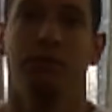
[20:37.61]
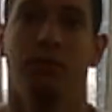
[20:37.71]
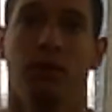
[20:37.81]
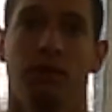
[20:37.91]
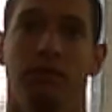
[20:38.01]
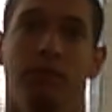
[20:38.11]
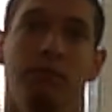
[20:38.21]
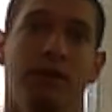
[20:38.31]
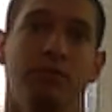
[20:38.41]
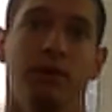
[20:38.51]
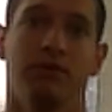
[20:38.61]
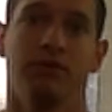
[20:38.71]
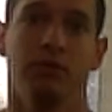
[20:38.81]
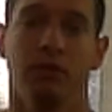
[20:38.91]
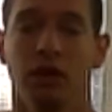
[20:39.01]
to be one of the best ways
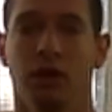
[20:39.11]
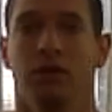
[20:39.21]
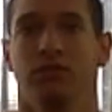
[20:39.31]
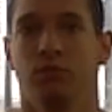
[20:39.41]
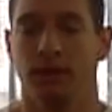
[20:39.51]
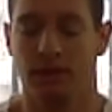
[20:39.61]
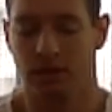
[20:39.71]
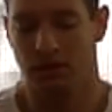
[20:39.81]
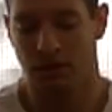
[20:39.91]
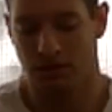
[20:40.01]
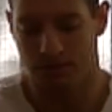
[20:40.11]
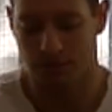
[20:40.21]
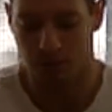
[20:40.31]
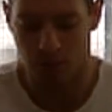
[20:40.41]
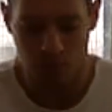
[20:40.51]
to sweeten the
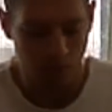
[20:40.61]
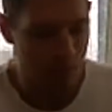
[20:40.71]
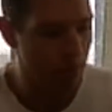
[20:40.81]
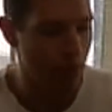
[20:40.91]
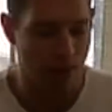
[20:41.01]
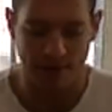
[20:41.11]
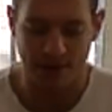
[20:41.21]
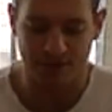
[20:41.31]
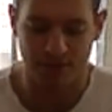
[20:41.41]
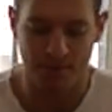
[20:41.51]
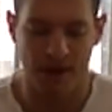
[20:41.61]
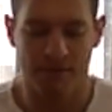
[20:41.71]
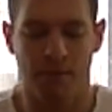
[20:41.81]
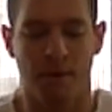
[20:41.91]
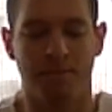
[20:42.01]
food. Alright, next up I
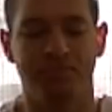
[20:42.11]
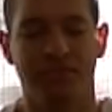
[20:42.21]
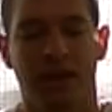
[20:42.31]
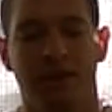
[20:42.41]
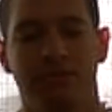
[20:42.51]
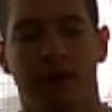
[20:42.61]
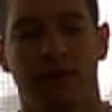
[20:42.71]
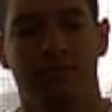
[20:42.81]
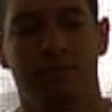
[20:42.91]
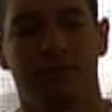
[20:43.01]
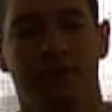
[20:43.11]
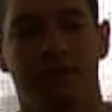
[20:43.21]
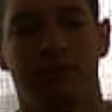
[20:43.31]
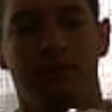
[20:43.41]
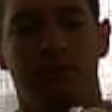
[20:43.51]
have about
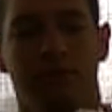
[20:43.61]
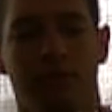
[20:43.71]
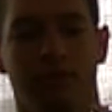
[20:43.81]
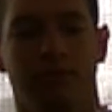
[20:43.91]
95% to zero